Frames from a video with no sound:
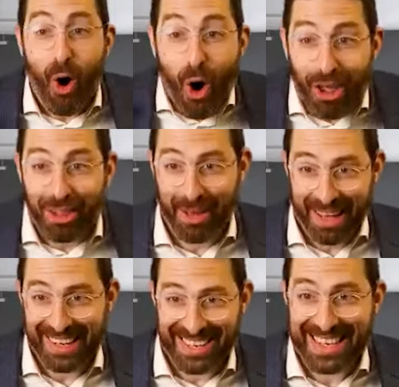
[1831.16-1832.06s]
All of
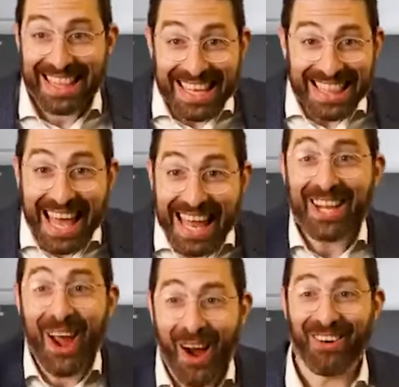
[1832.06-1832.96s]
it. Just let
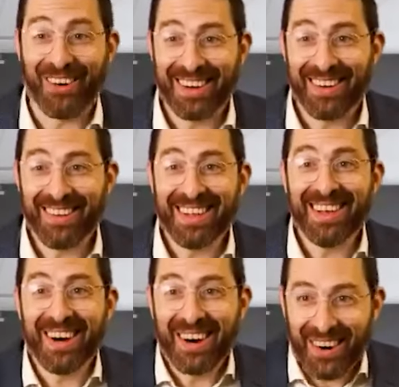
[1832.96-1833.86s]
it go.
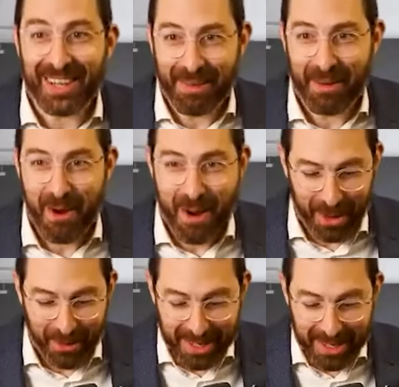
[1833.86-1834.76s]
All of it.
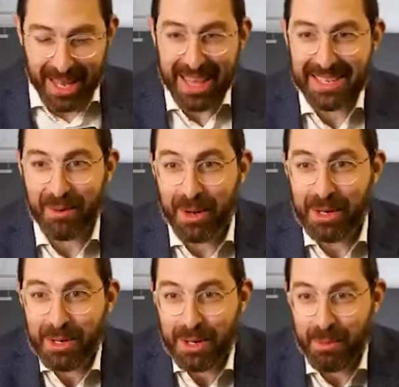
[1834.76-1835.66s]
Ron once said, they said,
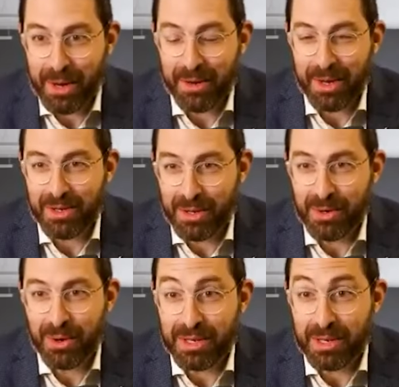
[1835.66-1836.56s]
when should you start bringing your kids to
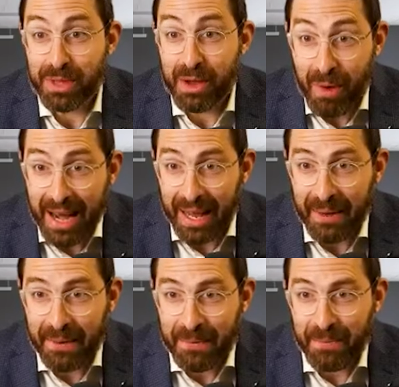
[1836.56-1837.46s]
school He said, when they're ready.